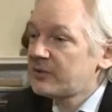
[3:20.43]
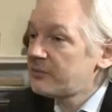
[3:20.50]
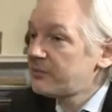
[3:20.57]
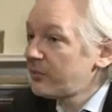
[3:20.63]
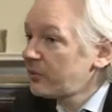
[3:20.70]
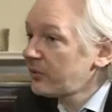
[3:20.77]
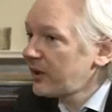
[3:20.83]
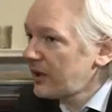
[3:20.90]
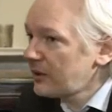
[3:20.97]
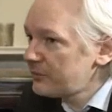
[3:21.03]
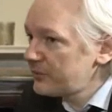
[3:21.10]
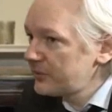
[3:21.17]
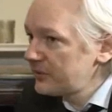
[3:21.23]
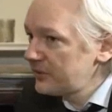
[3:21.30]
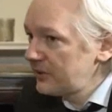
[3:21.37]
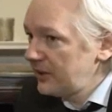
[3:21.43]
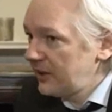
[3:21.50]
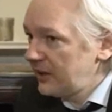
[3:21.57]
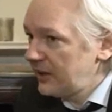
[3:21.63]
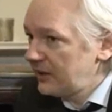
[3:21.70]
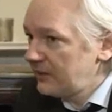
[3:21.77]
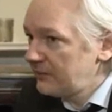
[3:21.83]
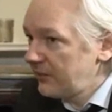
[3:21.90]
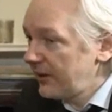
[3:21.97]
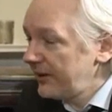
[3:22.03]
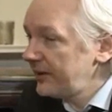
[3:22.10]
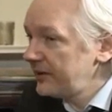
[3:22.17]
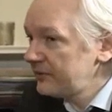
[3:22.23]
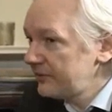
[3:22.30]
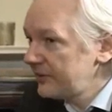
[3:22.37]
has been brought up
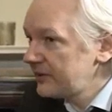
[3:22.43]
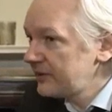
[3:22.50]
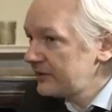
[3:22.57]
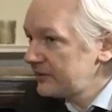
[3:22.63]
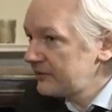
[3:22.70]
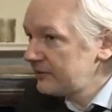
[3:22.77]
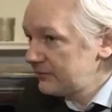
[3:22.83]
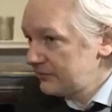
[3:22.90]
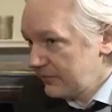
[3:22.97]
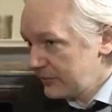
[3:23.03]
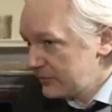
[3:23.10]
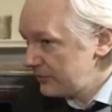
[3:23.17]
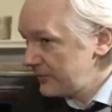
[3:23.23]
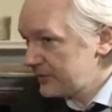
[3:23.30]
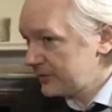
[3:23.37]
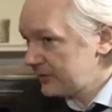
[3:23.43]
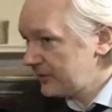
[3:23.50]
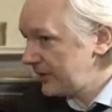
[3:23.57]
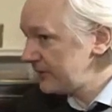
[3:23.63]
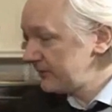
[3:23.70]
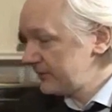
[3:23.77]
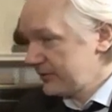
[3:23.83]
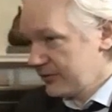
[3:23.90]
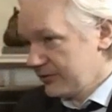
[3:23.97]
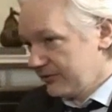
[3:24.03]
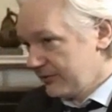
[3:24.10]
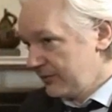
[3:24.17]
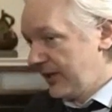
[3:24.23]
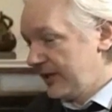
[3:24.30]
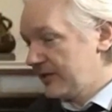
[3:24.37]
by Hillary Clinton, most recently, just
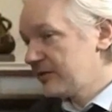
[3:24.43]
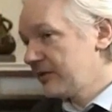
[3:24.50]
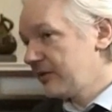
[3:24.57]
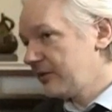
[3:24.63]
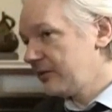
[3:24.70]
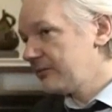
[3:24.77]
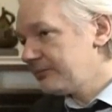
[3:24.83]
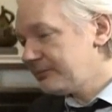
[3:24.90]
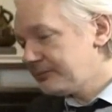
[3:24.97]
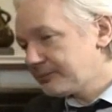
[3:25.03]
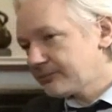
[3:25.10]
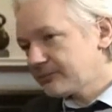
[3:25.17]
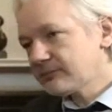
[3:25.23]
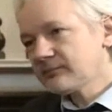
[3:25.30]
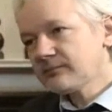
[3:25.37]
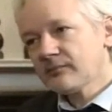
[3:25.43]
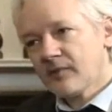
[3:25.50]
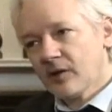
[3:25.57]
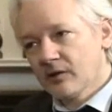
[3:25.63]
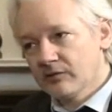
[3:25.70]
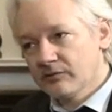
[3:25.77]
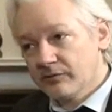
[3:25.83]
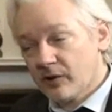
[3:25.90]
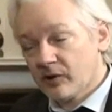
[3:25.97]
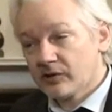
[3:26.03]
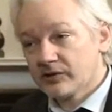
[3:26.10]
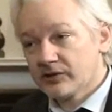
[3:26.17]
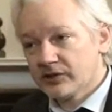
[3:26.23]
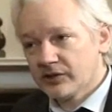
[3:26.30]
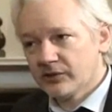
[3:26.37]
a few days ago, on
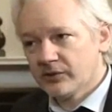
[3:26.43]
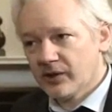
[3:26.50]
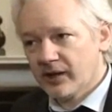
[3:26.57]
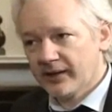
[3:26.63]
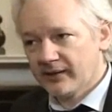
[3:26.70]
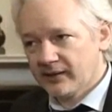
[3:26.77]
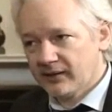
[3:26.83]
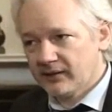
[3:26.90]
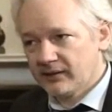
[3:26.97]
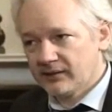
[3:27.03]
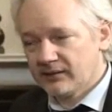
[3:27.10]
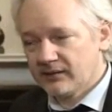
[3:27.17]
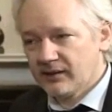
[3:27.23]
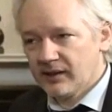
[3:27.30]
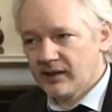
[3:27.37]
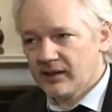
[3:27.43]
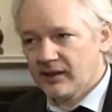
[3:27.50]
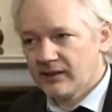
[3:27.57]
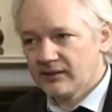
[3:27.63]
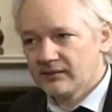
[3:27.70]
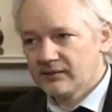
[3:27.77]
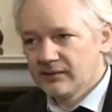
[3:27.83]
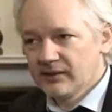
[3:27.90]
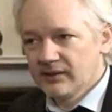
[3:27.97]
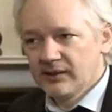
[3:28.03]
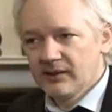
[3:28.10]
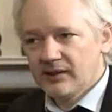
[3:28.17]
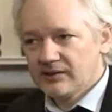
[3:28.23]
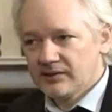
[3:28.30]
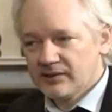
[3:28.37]
Fox. So I think it
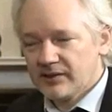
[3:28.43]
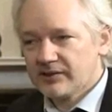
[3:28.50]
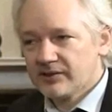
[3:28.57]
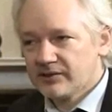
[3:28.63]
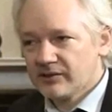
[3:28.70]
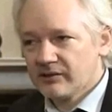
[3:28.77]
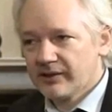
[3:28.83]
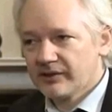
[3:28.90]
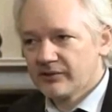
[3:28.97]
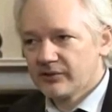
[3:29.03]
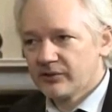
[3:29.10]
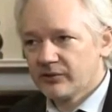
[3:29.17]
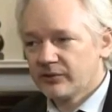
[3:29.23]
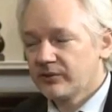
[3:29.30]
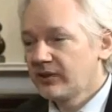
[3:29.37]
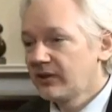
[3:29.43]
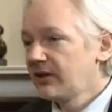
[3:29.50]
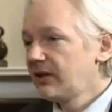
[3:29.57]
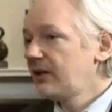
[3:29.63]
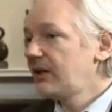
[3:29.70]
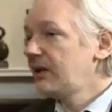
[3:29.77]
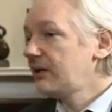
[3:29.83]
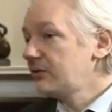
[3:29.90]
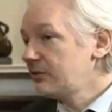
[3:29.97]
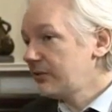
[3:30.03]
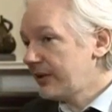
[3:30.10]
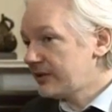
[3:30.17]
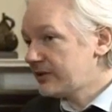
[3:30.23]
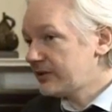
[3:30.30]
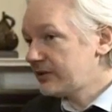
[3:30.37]
is necessary to
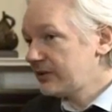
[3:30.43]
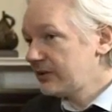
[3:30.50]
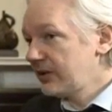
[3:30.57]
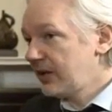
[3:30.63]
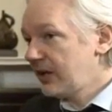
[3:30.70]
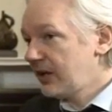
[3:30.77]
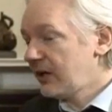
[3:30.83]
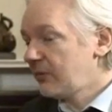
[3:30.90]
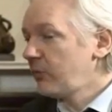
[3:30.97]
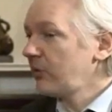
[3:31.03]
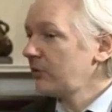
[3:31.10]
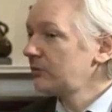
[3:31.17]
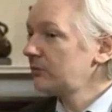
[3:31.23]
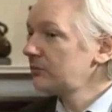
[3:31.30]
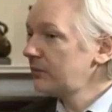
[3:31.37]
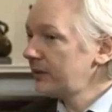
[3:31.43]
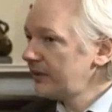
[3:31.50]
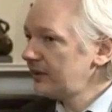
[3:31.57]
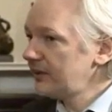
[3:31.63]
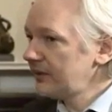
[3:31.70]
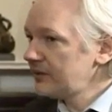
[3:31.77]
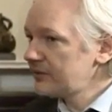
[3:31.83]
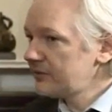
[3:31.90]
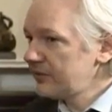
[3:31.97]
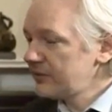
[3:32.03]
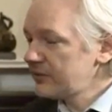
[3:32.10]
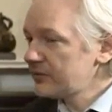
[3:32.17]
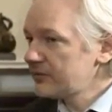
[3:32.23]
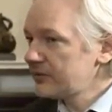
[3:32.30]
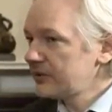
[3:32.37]
address what WikiLeaks
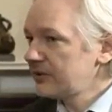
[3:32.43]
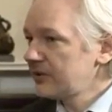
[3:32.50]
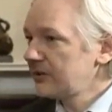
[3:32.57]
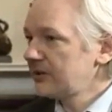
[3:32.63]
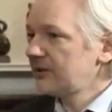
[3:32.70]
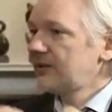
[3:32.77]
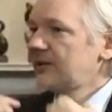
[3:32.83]
feels